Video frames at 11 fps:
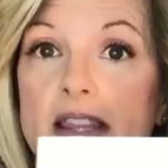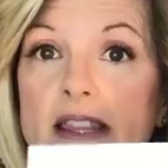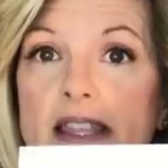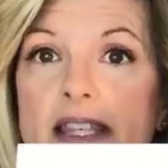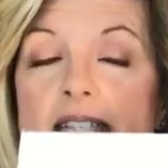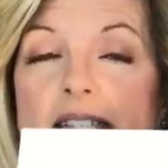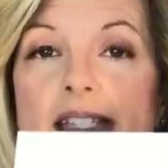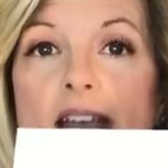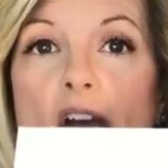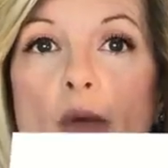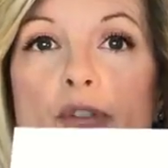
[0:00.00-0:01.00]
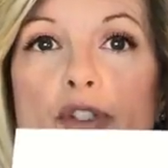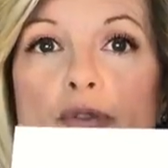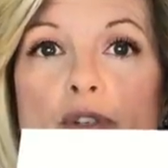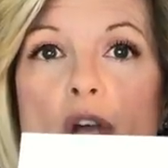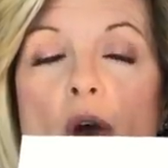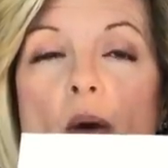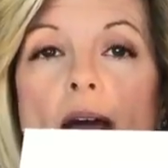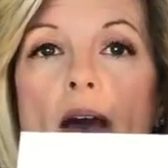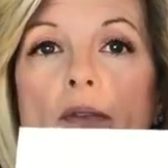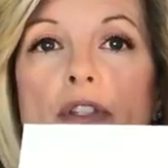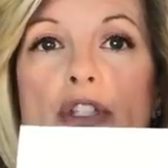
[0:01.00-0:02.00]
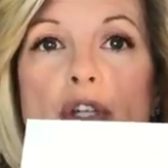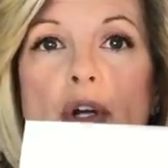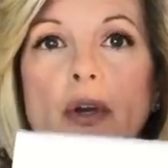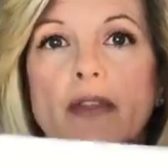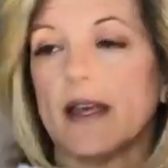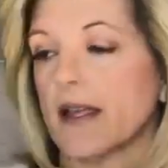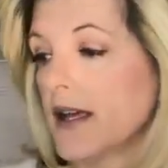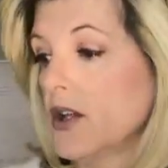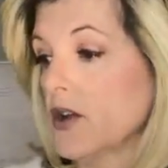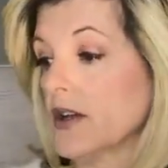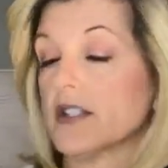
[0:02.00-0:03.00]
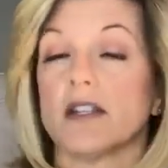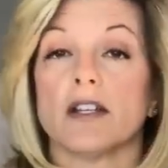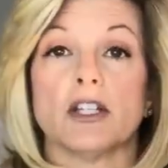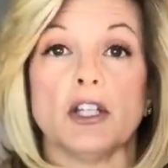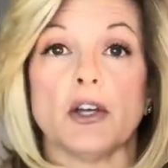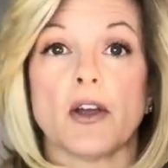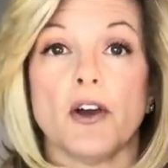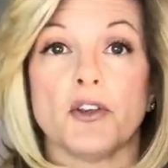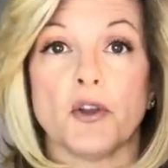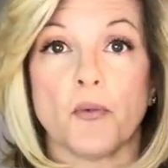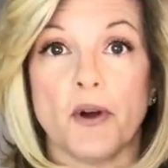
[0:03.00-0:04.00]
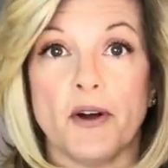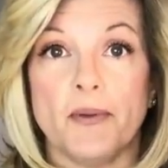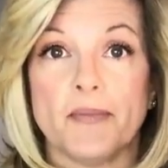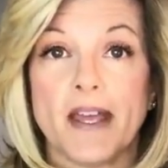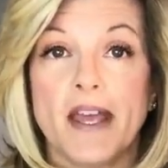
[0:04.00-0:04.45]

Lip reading: This helps you know how dark that color is going to look on your wall.